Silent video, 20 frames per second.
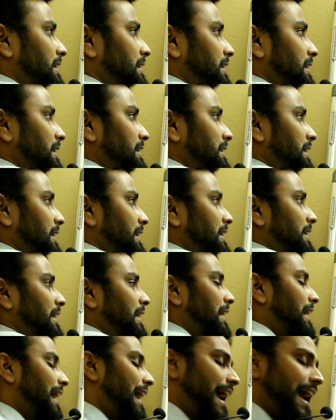30
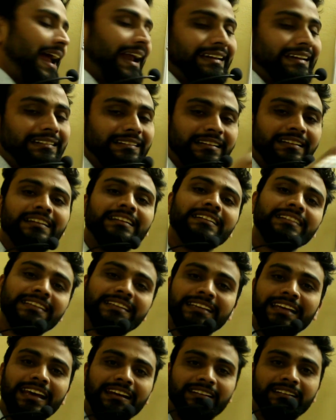and
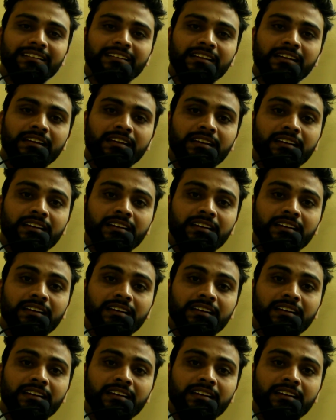10.